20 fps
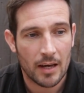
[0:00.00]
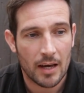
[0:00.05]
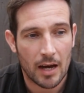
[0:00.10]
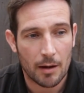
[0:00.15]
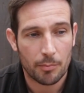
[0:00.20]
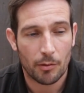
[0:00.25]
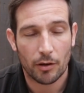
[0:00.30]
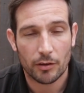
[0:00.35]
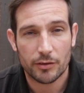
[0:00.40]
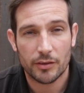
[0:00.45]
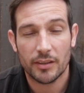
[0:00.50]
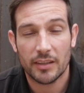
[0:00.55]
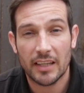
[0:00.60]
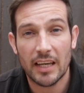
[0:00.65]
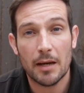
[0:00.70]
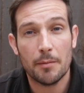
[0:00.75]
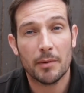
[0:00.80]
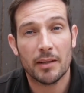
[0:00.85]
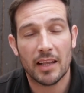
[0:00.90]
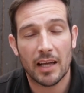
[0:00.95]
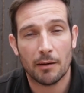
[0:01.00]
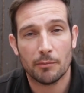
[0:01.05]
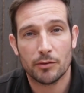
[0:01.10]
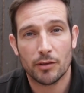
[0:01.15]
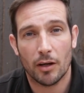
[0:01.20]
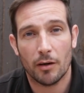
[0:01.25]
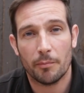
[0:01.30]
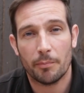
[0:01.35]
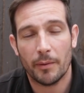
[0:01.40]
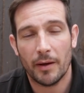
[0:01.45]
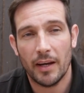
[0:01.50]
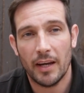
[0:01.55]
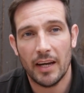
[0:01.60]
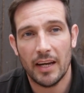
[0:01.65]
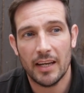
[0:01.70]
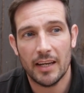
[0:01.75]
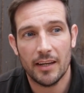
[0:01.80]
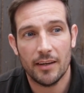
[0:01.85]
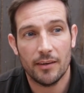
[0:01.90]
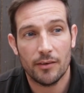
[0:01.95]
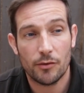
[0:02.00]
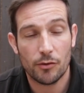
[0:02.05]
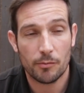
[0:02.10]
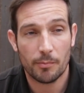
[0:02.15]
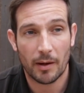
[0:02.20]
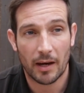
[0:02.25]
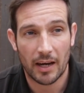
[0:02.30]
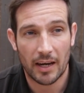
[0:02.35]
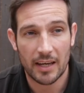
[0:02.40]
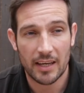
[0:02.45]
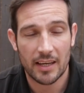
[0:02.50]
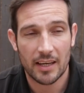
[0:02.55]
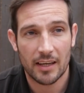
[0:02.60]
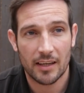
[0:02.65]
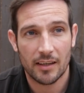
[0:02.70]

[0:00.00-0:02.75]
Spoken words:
I bought a gaming laptop in Dubai,